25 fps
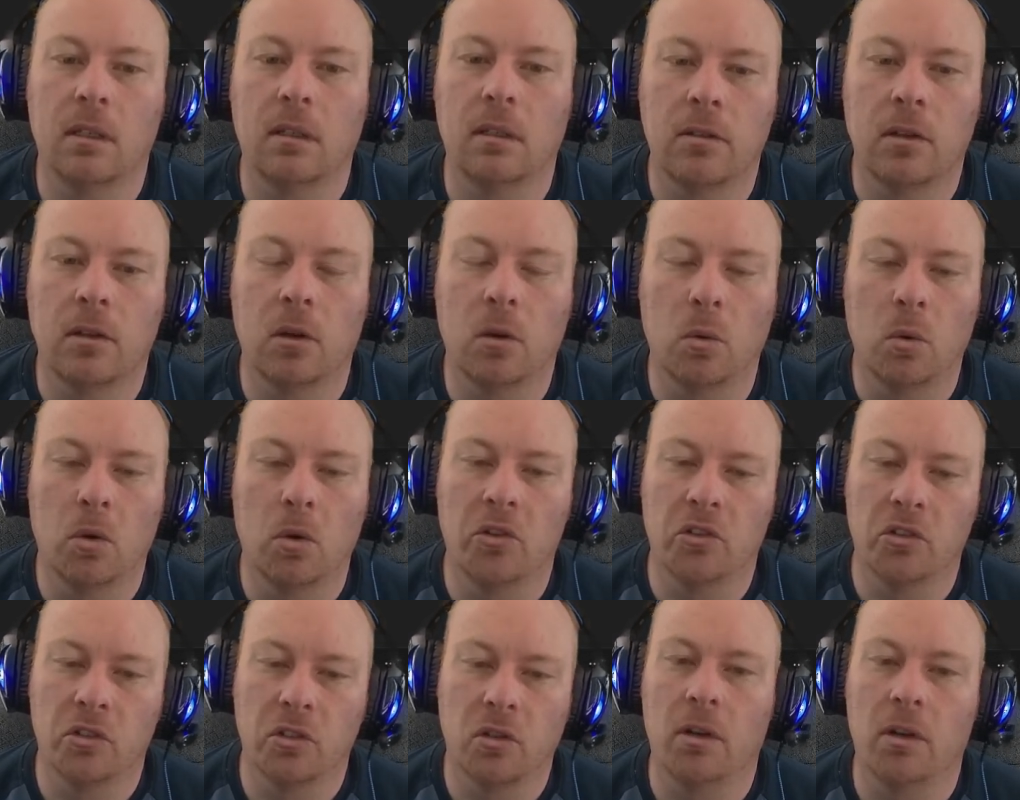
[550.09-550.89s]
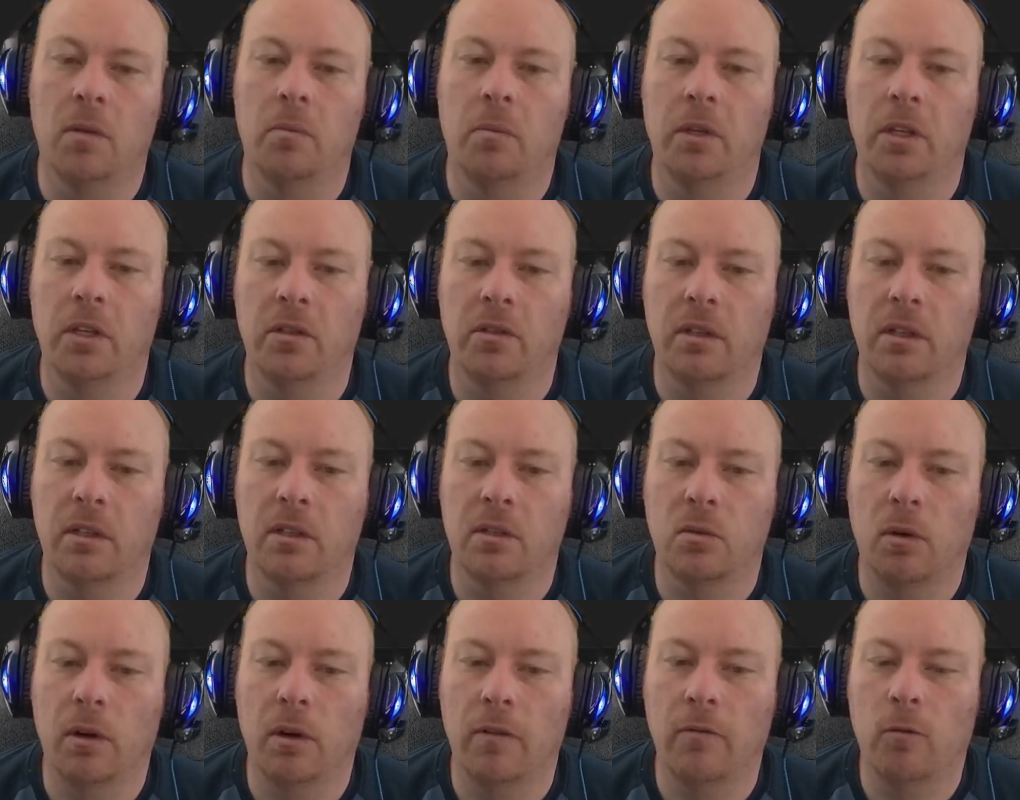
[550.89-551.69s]
So we're just going to be using
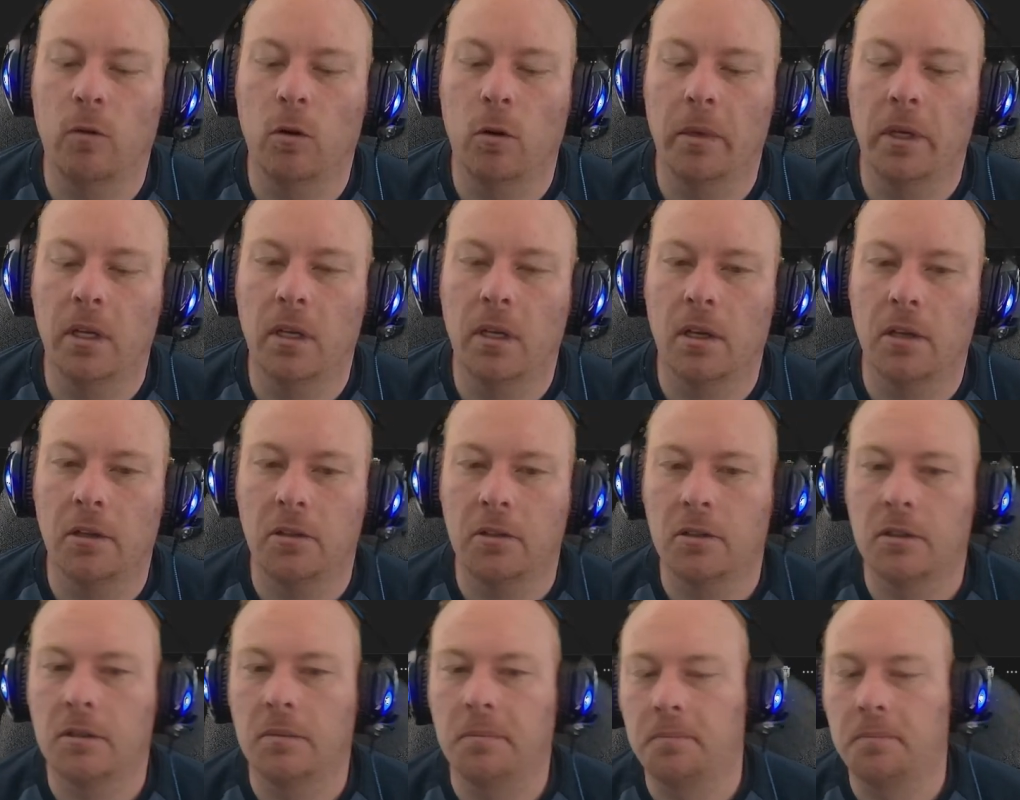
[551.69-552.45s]
24-bit colors.